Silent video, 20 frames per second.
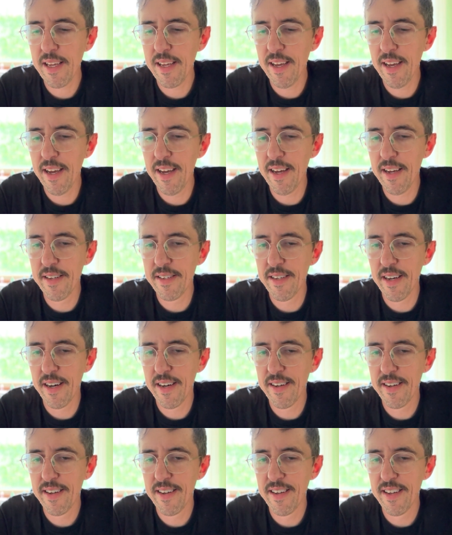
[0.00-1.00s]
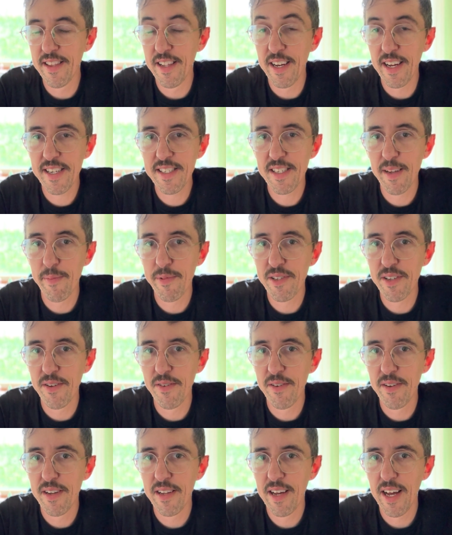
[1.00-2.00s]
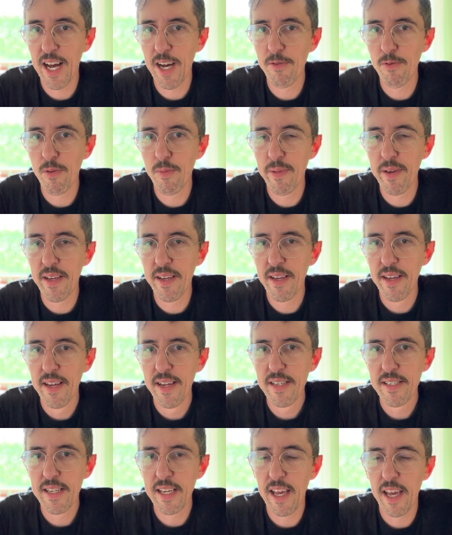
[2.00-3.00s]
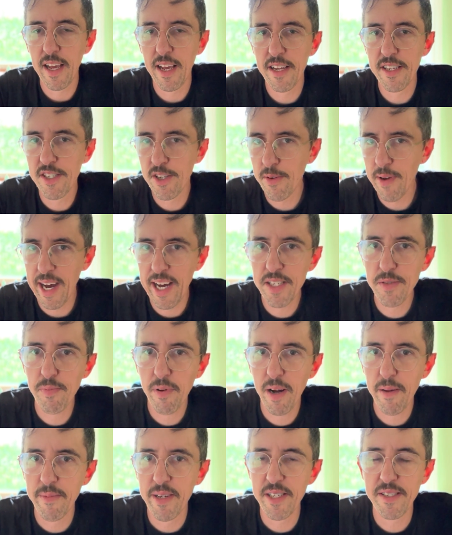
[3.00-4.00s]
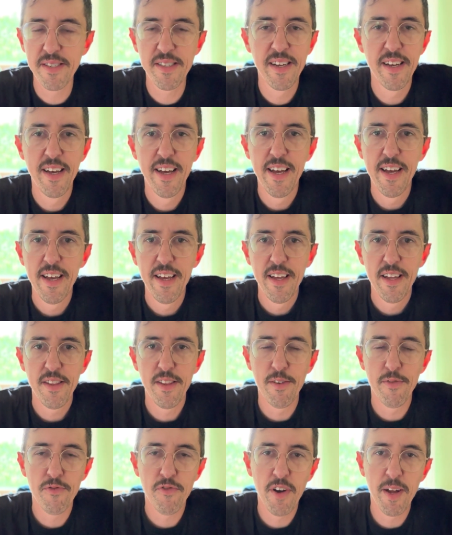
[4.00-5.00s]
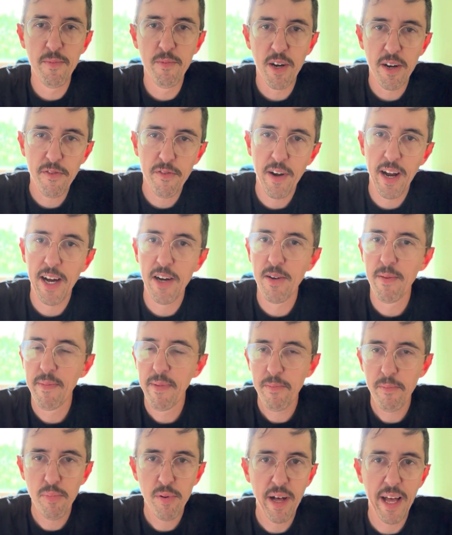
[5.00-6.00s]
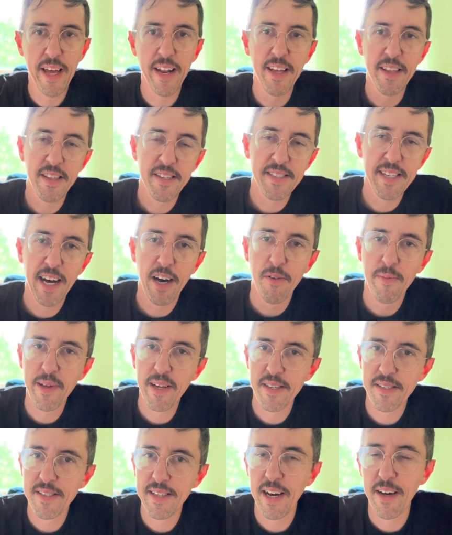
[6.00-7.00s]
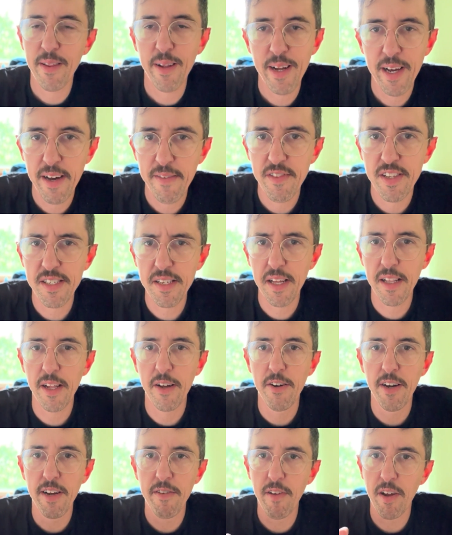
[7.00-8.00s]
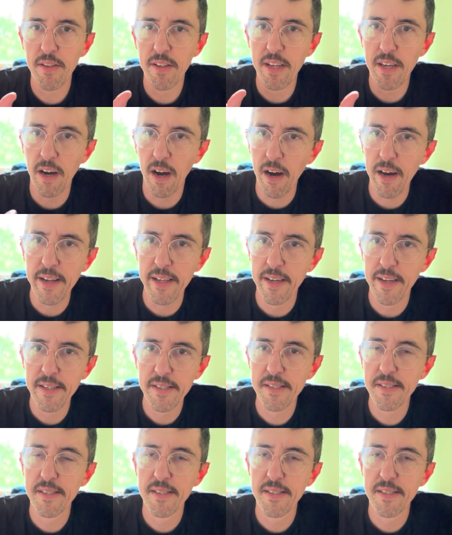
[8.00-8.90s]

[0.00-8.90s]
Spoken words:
And in the next episode, I will be digging into, as promised, the framework for how I'm planning this out, because now that I have this clarity around the audience,